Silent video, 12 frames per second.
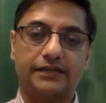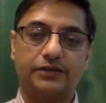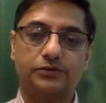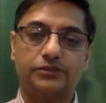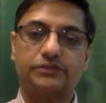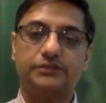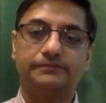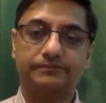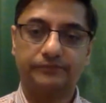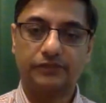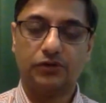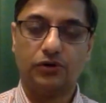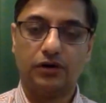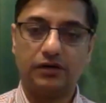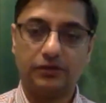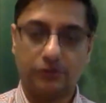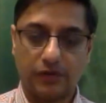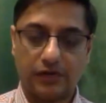out,
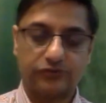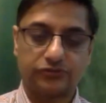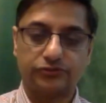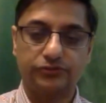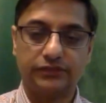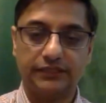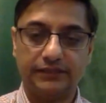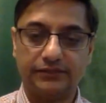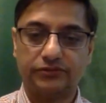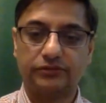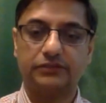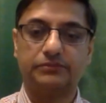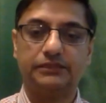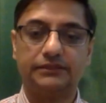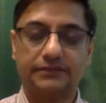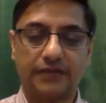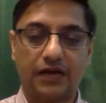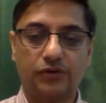go, go out through the
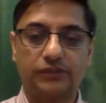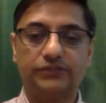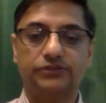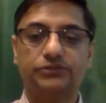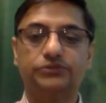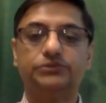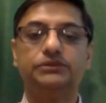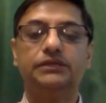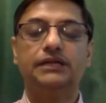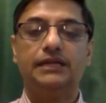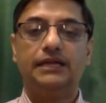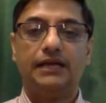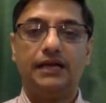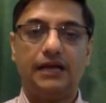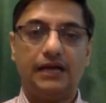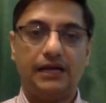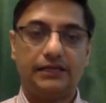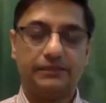Sundarbans, out into
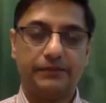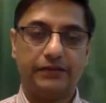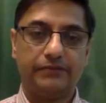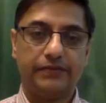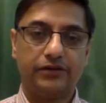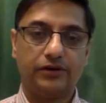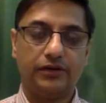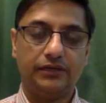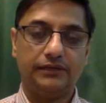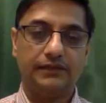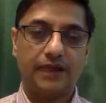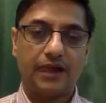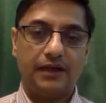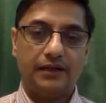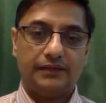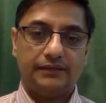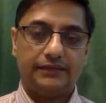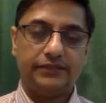uh, the Bay of Bengal.
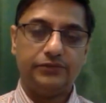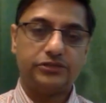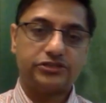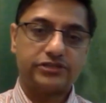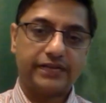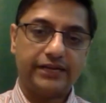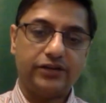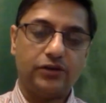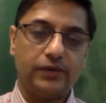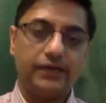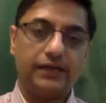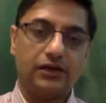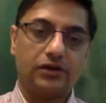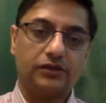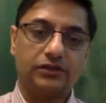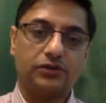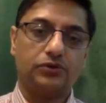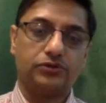Then you would trade your way along
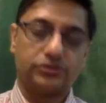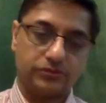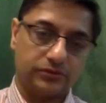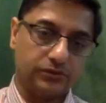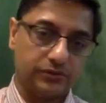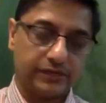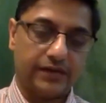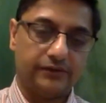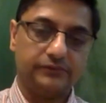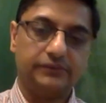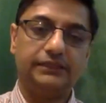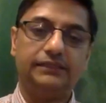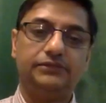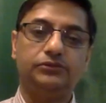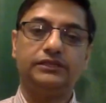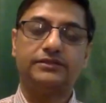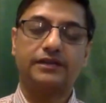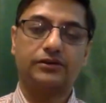the coast. You'd go down the
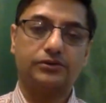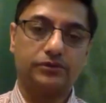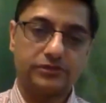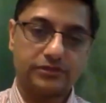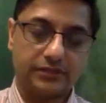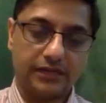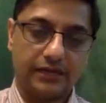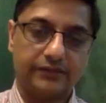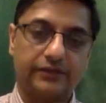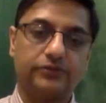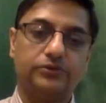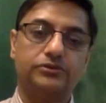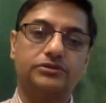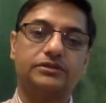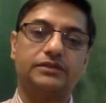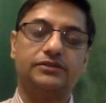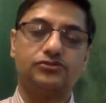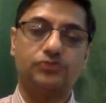Odisha coast, the Andhra coast,
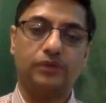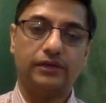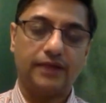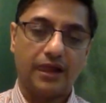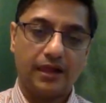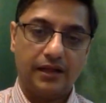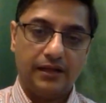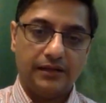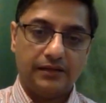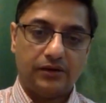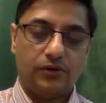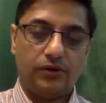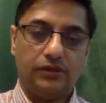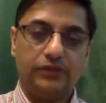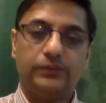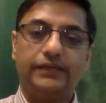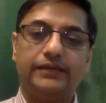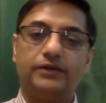and so on, all the
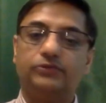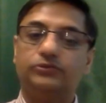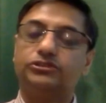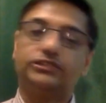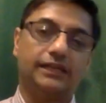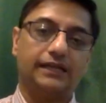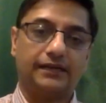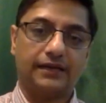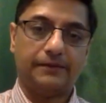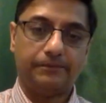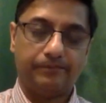way down to Sri Lanka.